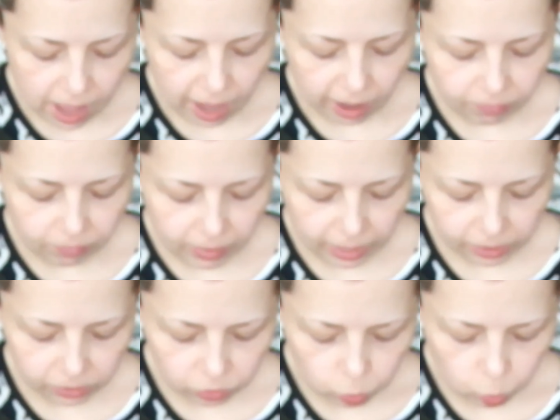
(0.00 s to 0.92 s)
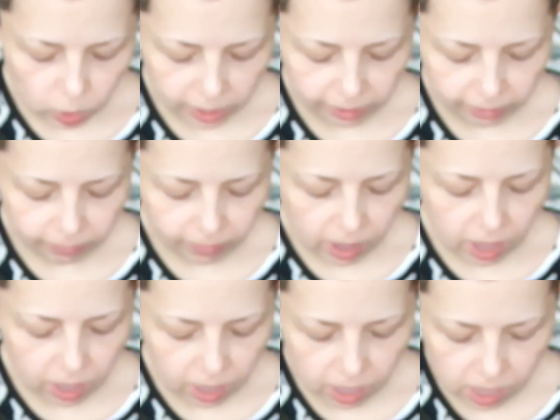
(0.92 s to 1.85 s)
I've made with
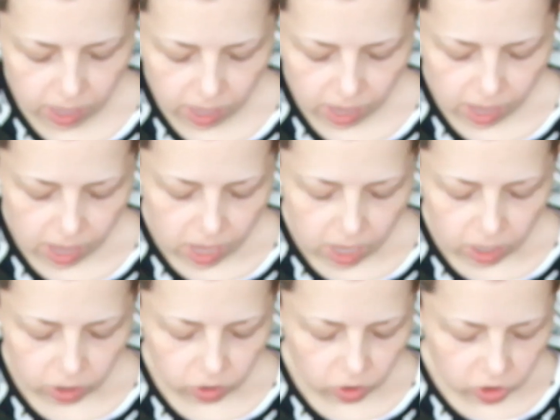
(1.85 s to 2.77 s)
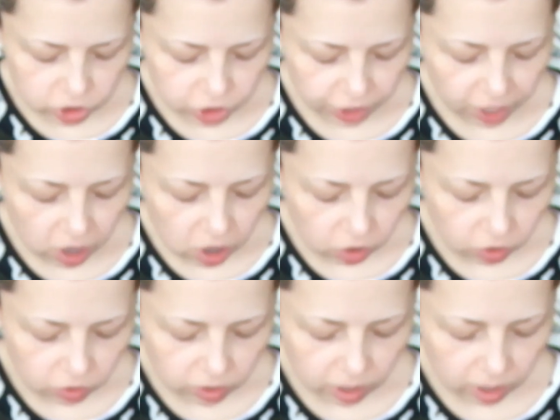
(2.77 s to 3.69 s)
crochet
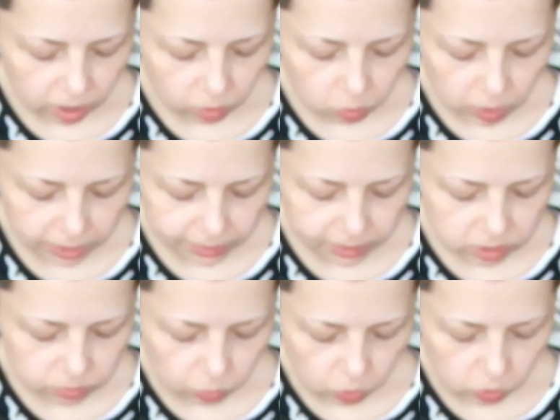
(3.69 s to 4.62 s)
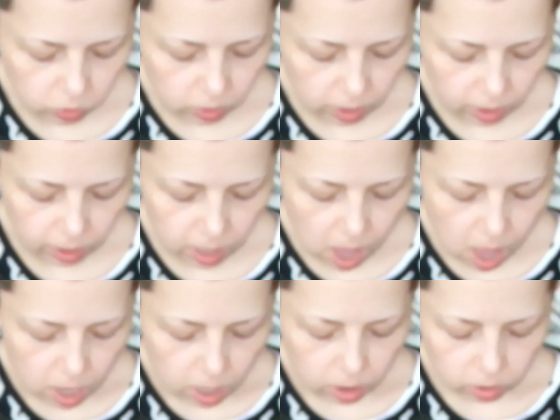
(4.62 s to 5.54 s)
hook, quite a small
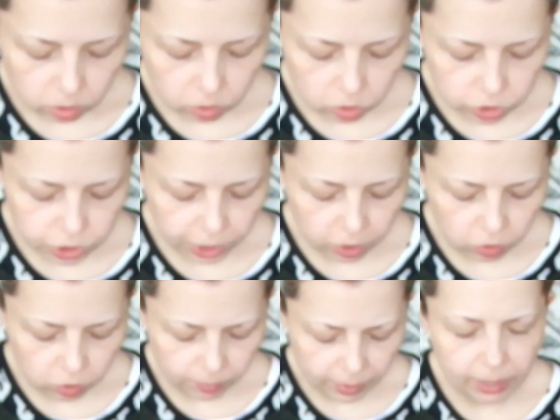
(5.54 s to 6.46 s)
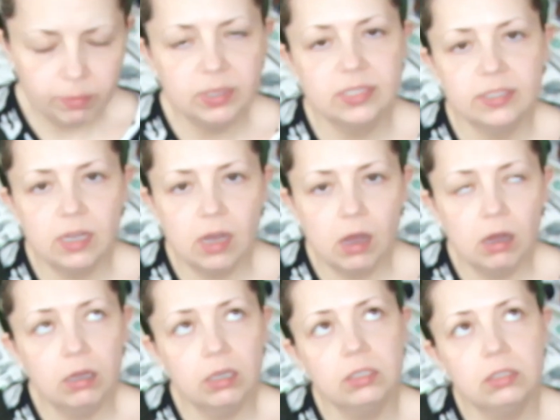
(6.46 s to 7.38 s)
crochet hook, maybe
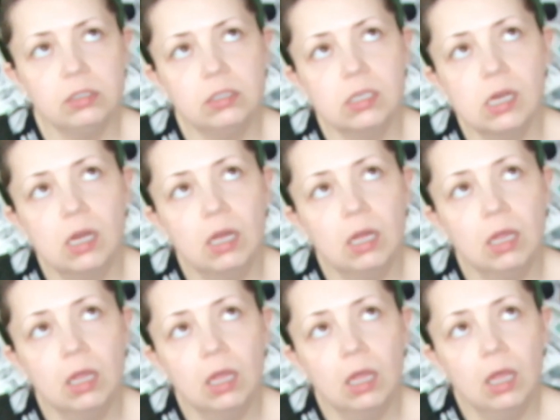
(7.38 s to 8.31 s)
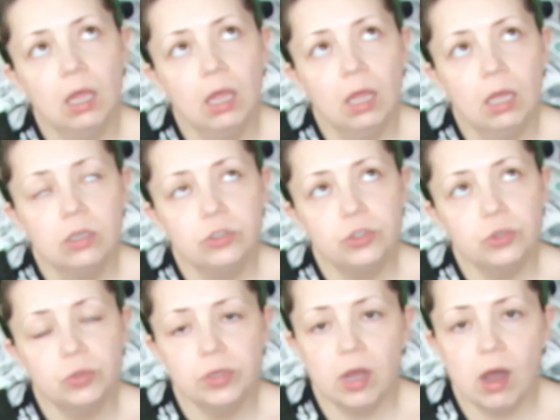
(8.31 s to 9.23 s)
size
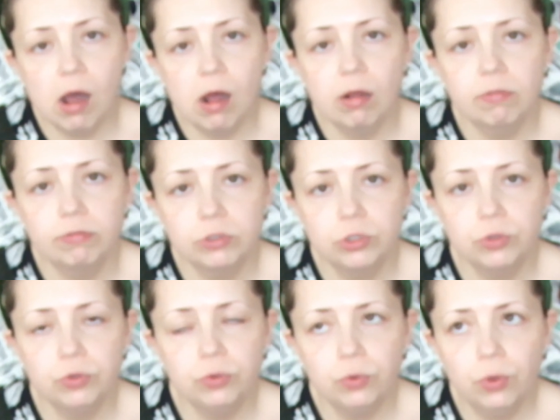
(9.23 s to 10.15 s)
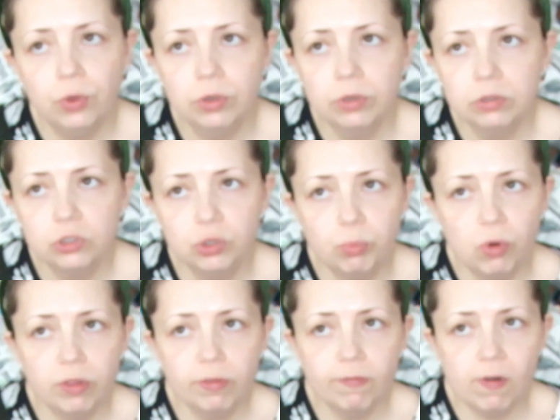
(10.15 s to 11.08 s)
2.5 to
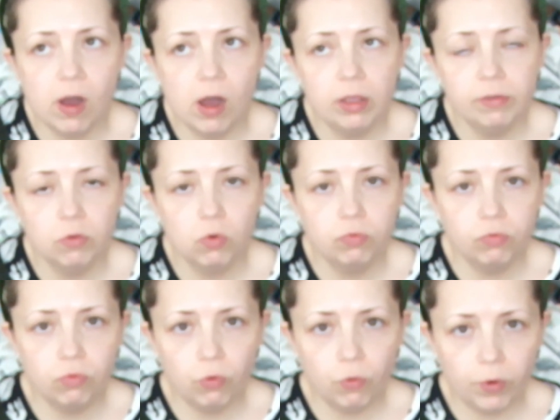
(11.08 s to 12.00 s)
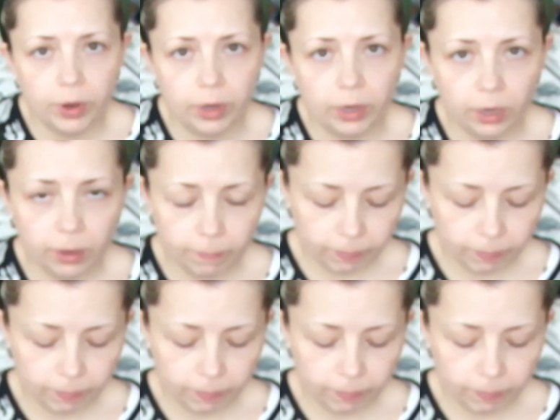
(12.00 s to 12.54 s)
2.5 or 3,